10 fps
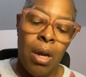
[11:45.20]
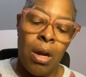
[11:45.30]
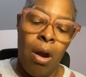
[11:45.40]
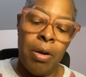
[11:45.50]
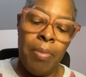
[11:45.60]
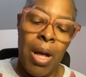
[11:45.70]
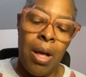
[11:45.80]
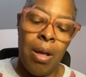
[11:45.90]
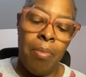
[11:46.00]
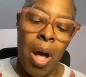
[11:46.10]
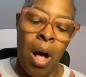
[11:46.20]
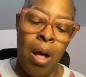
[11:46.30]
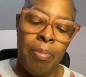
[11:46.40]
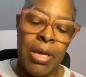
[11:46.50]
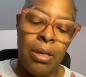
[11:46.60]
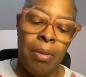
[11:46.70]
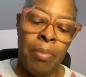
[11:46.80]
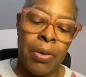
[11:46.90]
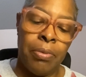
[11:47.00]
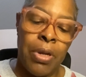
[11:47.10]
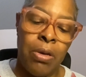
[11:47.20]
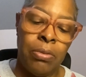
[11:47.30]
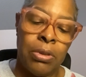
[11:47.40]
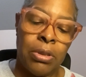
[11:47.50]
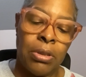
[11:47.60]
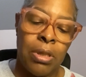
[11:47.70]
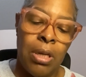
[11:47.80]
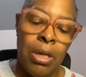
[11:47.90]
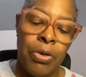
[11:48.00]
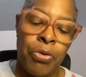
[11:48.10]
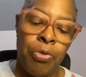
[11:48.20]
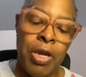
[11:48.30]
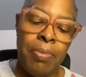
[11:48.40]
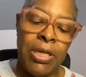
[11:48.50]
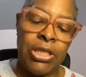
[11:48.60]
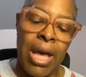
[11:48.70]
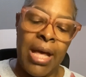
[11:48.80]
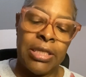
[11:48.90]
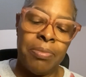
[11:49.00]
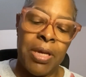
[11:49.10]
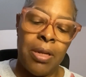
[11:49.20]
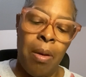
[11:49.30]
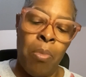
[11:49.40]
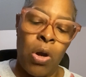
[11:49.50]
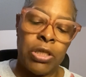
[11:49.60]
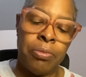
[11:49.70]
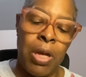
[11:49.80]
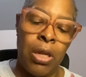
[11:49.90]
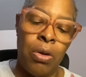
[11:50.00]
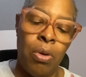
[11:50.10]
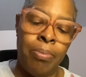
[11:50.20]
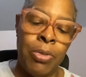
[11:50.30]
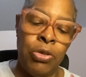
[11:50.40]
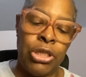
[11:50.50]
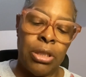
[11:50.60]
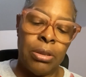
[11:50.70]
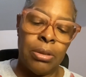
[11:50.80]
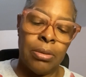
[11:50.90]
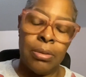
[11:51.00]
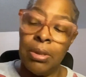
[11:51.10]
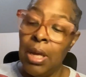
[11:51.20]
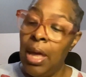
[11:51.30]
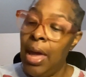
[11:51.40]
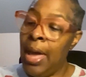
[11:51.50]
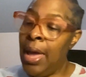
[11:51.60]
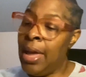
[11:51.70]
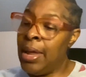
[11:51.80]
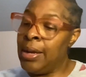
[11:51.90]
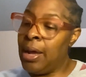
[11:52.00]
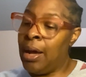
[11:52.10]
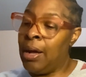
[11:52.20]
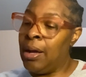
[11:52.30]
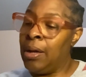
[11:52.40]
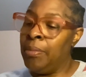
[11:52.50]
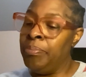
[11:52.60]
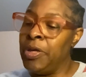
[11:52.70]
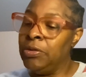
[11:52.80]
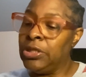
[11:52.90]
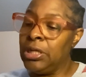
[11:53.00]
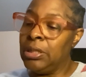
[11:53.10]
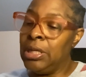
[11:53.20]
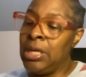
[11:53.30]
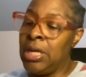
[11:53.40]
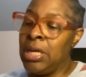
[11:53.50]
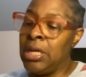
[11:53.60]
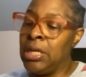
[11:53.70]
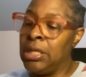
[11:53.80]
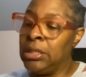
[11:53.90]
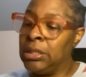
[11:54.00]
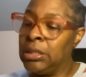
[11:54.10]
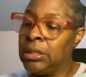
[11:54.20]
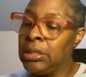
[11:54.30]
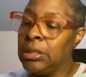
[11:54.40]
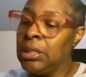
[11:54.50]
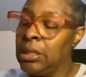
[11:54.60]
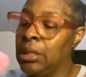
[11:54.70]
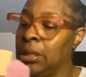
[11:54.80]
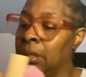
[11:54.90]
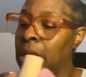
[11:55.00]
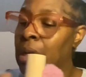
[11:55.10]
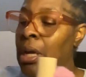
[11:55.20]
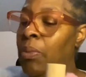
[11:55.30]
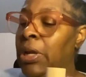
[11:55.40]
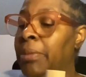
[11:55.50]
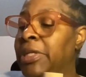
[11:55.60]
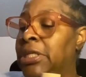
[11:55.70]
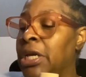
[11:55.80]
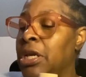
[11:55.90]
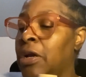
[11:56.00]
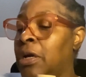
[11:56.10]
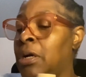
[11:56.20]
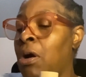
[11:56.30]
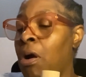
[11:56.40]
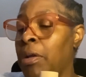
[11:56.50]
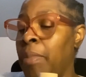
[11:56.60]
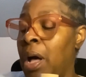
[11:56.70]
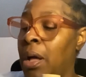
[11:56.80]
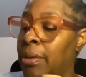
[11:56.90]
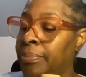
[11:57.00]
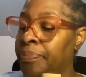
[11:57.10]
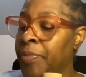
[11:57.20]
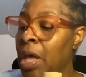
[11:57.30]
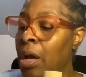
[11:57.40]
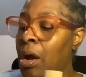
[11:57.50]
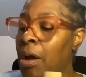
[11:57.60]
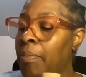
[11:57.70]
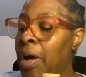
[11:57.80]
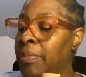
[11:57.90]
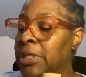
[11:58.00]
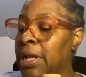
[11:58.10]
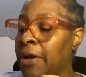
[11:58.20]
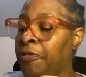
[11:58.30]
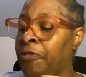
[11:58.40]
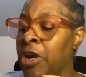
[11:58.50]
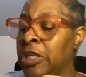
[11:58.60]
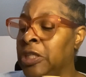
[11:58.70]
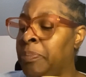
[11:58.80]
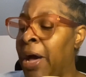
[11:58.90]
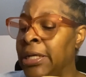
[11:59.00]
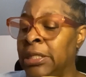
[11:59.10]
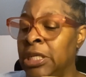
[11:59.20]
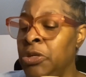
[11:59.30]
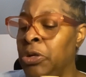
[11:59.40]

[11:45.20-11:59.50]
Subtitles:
cardamom, almond, middle notes, creamy jasmine, marshmallow, muget. And muget is, well, let me tell you, cardamom. Cardamom is like fresh, spicy